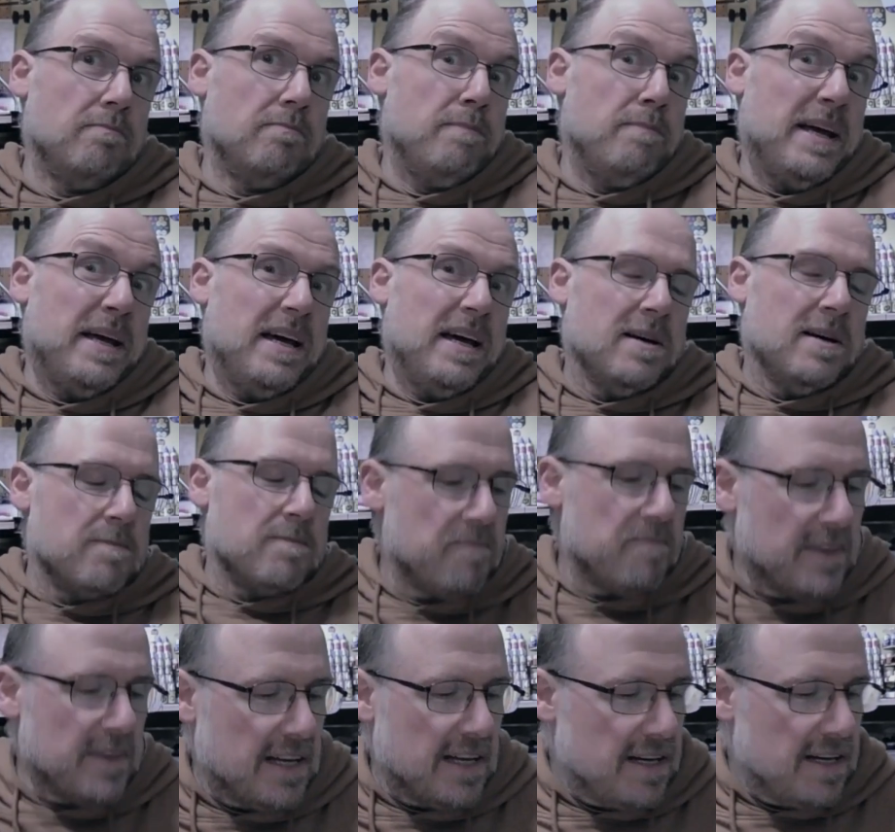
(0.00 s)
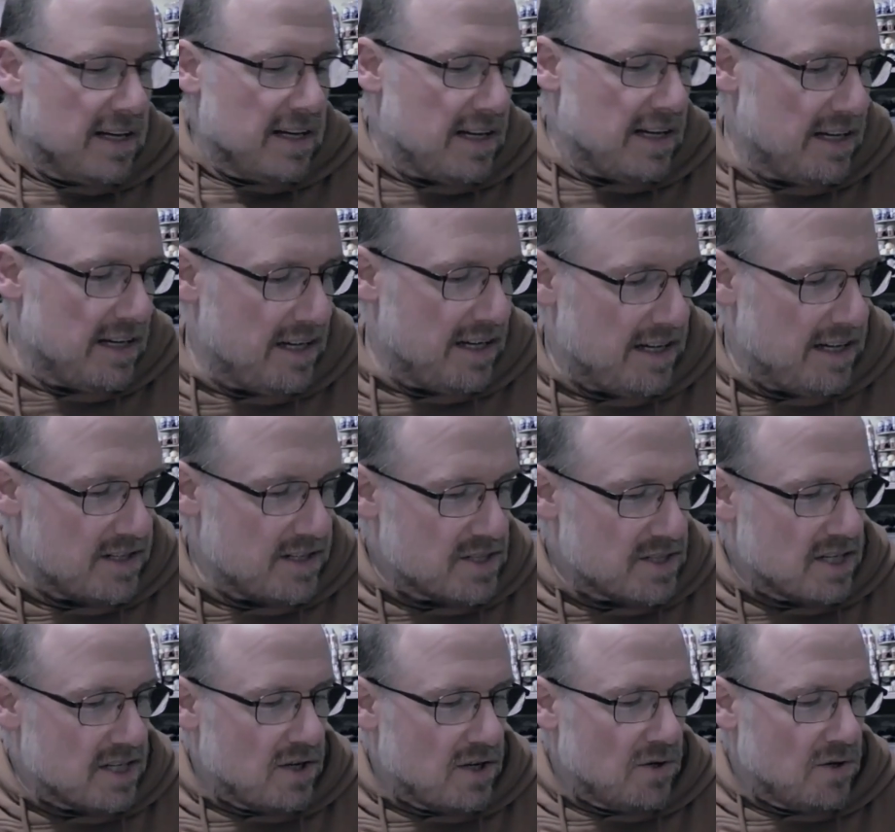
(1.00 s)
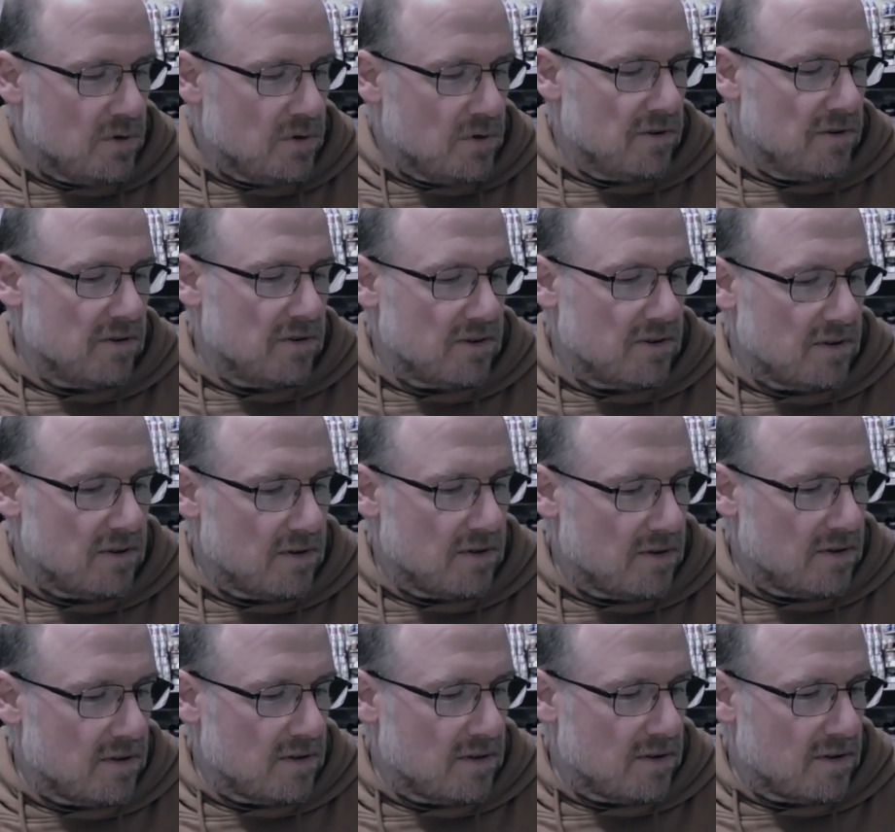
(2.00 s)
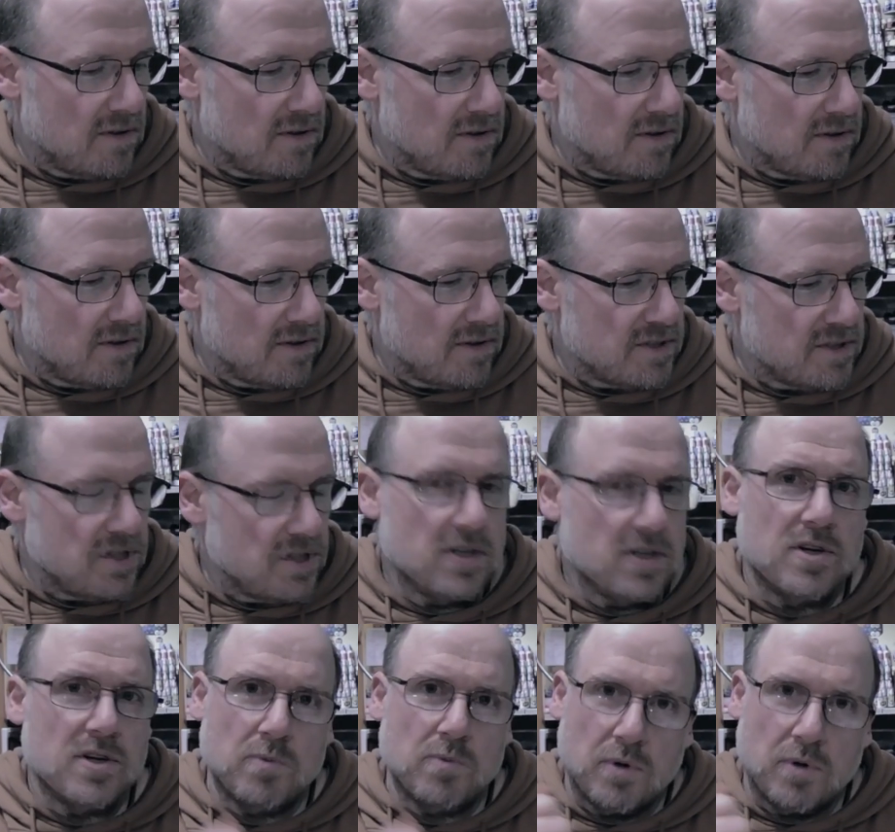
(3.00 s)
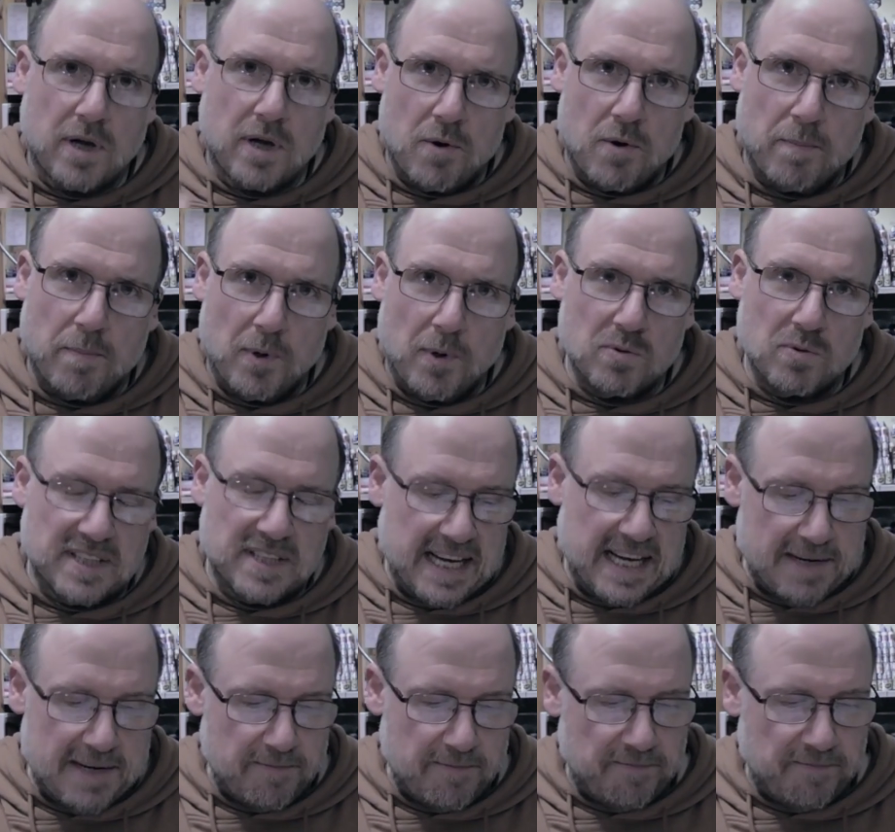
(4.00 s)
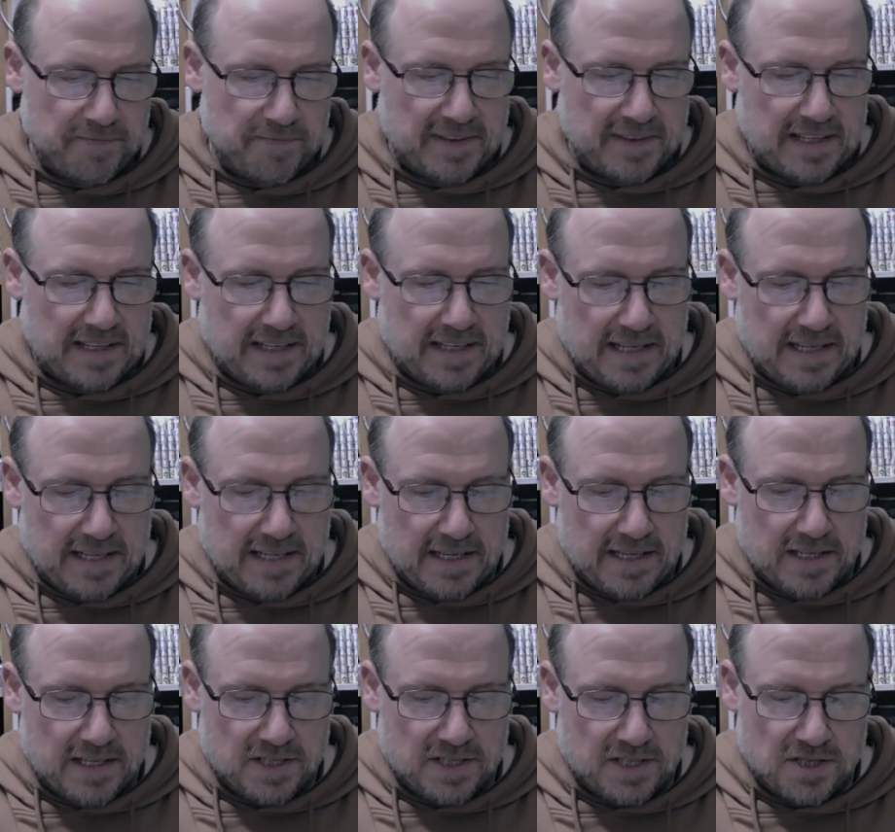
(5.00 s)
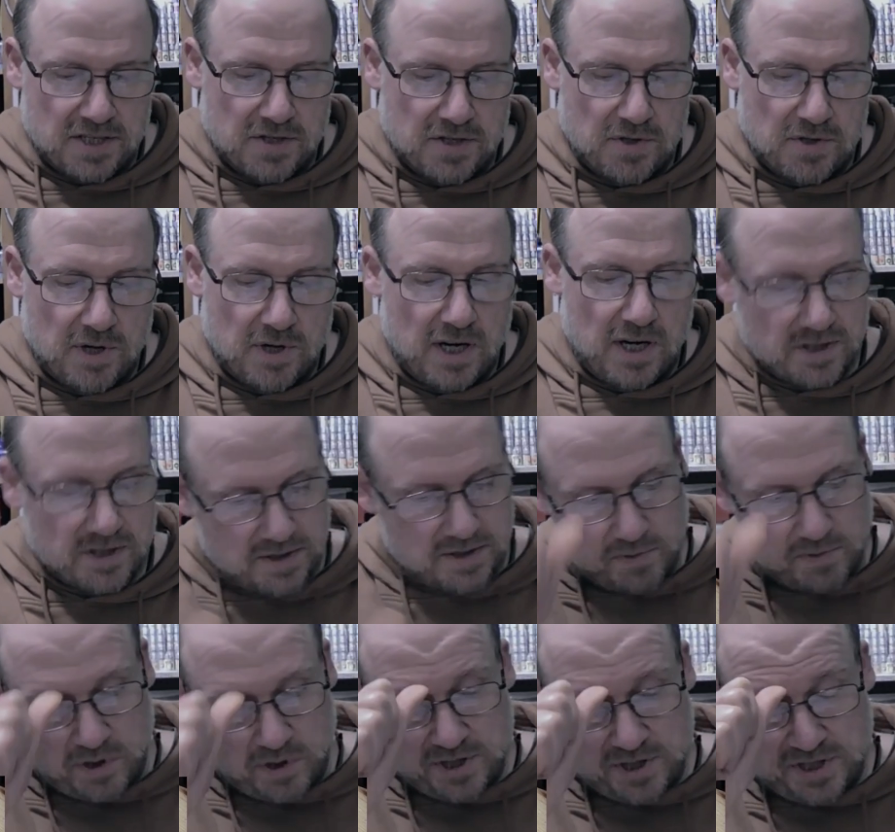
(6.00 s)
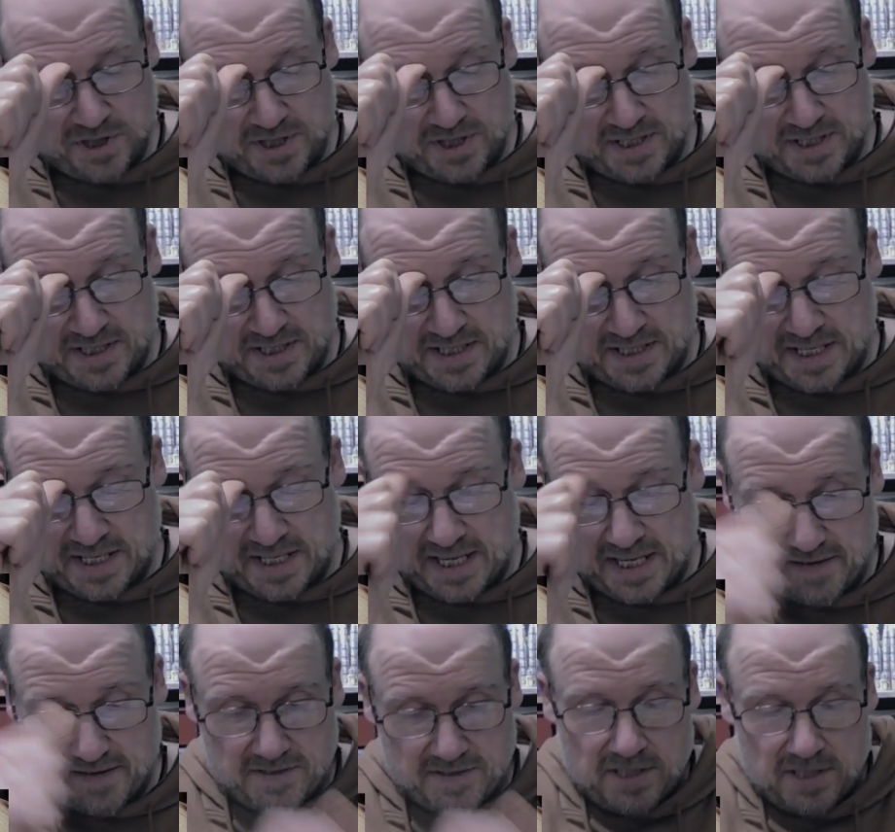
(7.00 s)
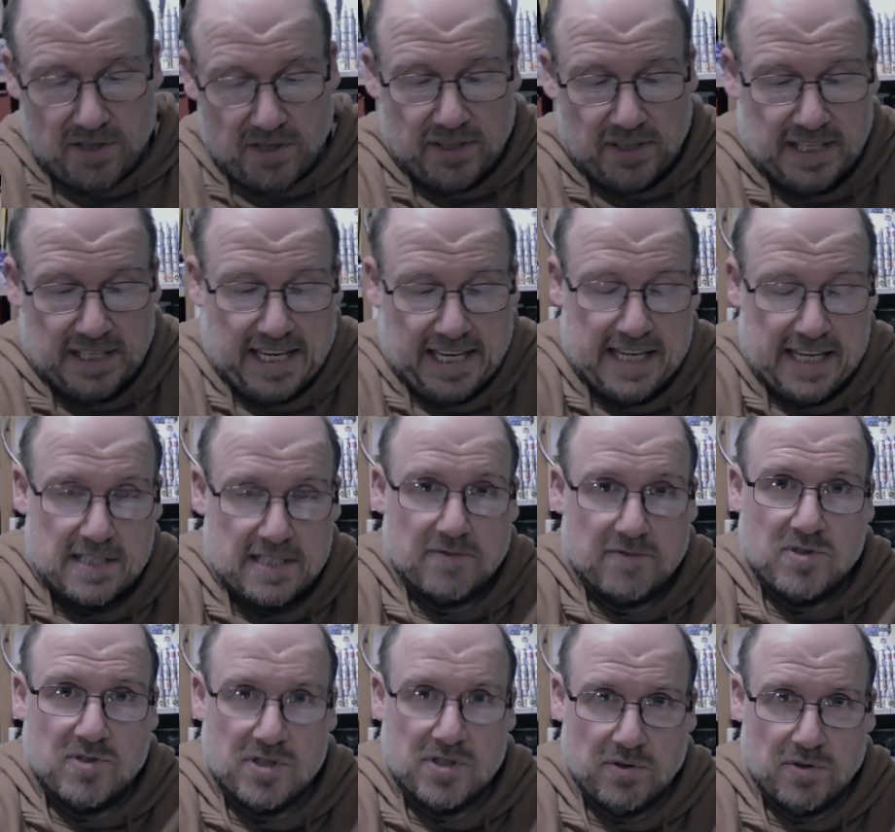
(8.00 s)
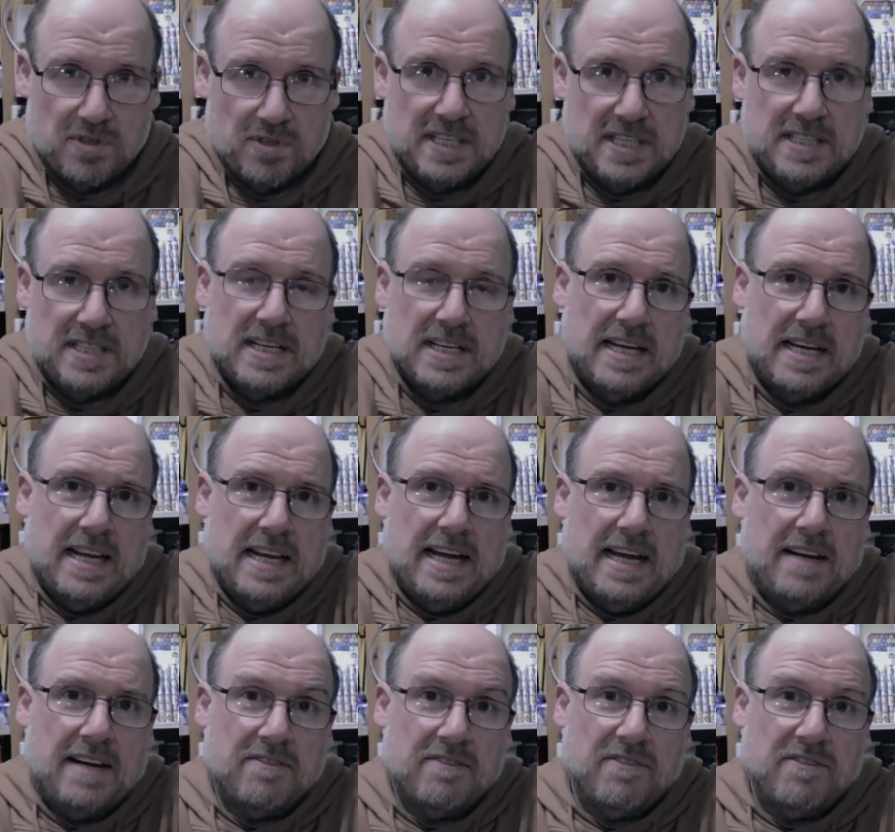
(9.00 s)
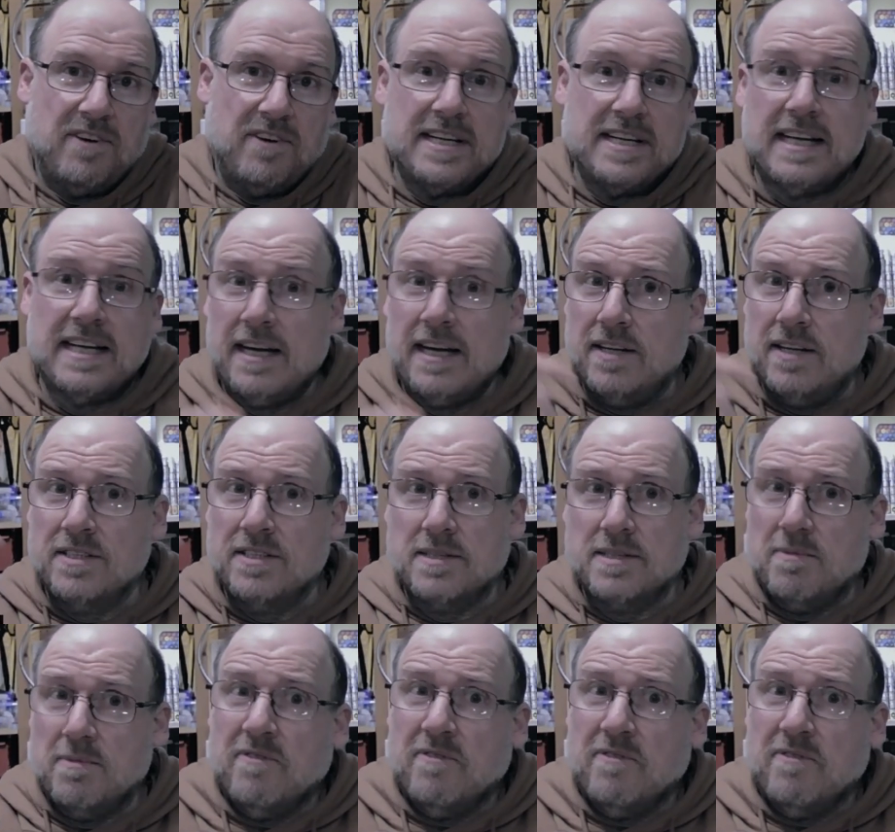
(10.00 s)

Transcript: bigger. Uh, so Toulouse will go aboard that uh, to ask some questions and see if Toulouse can get some resources and find out some